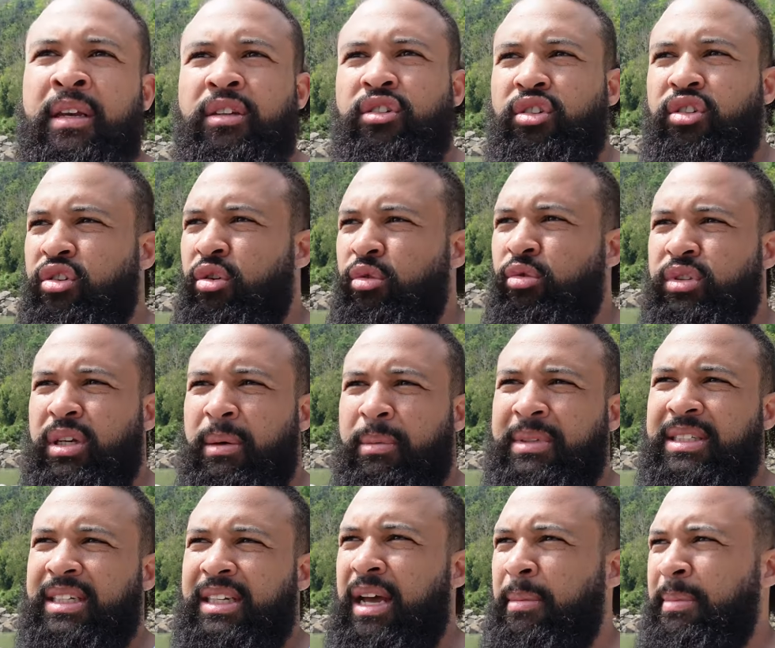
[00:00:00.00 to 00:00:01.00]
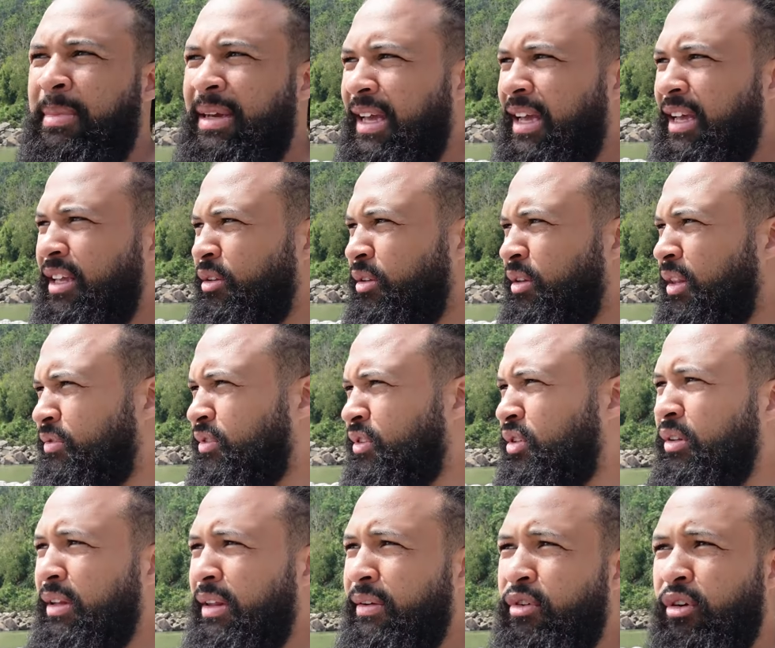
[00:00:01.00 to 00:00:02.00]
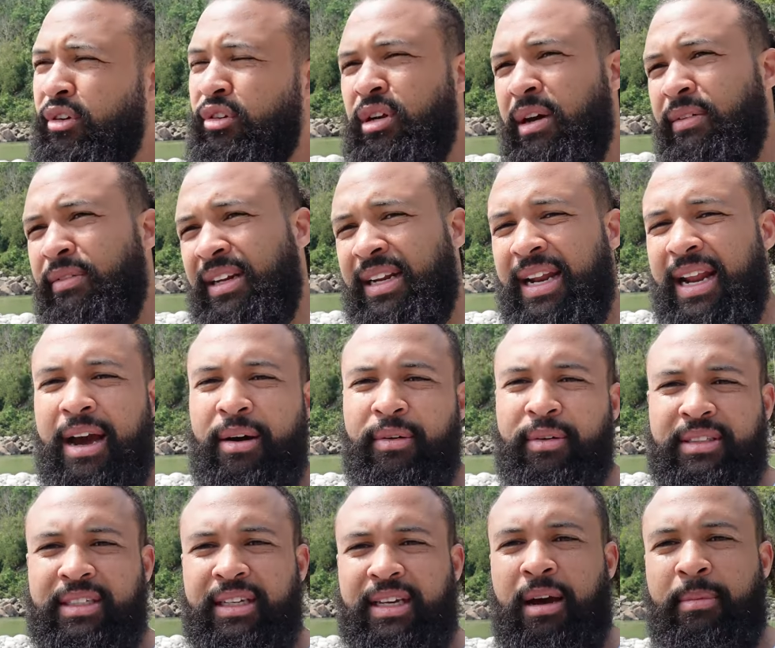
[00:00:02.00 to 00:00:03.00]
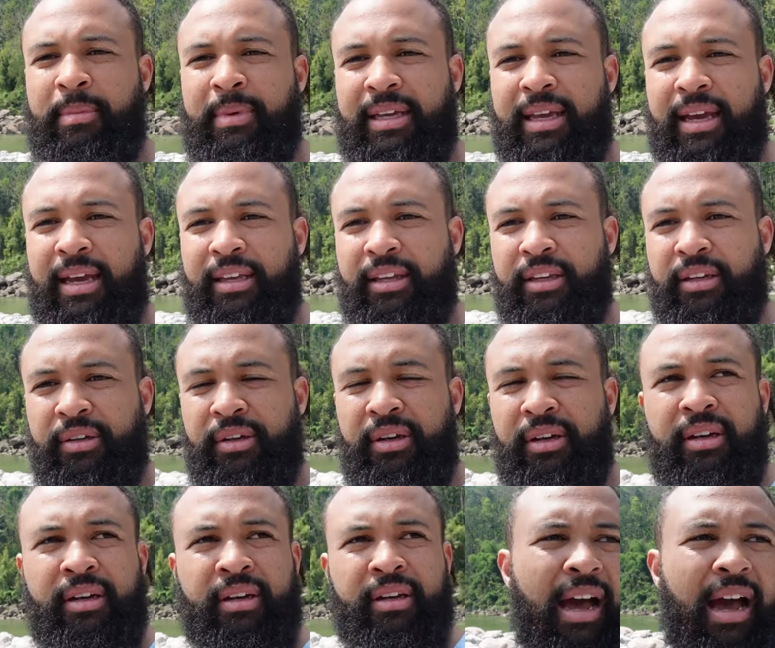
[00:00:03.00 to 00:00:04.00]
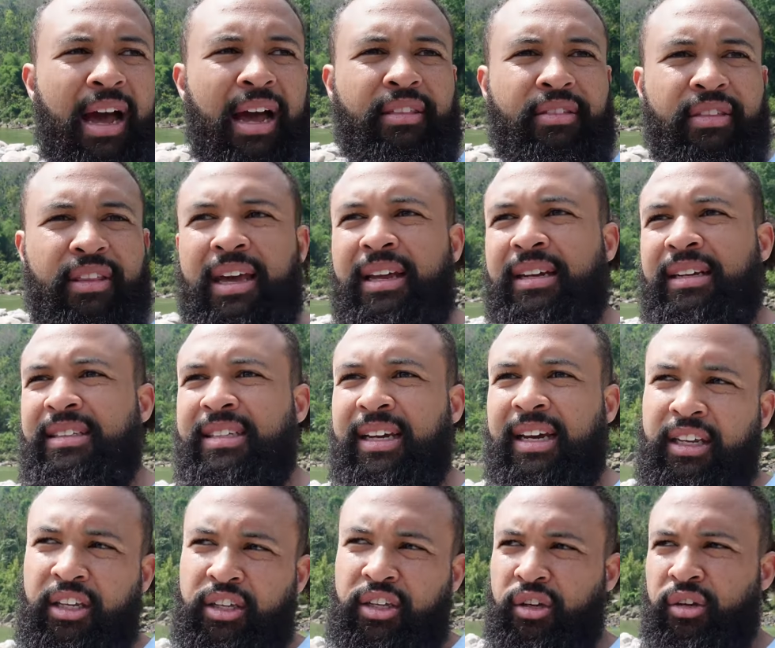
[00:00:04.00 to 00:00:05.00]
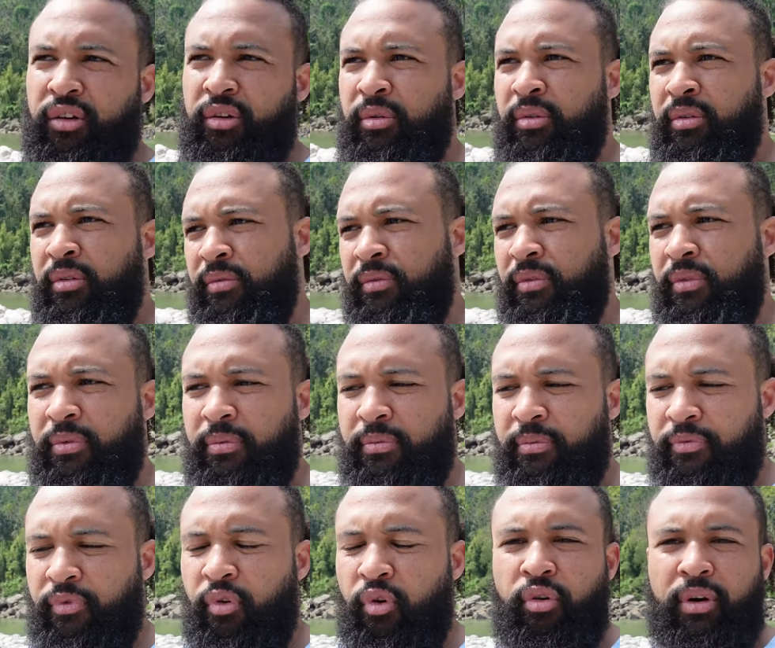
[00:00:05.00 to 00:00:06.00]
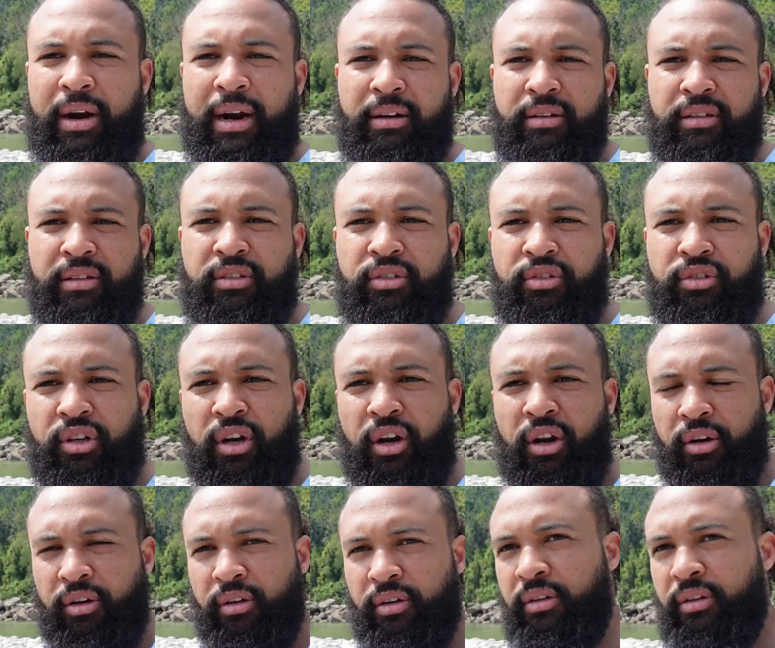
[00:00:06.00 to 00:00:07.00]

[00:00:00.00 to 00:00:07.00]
just call someone to come and get you. They've got to travel an hour to come and get you and then take you 4 hours to Shillong.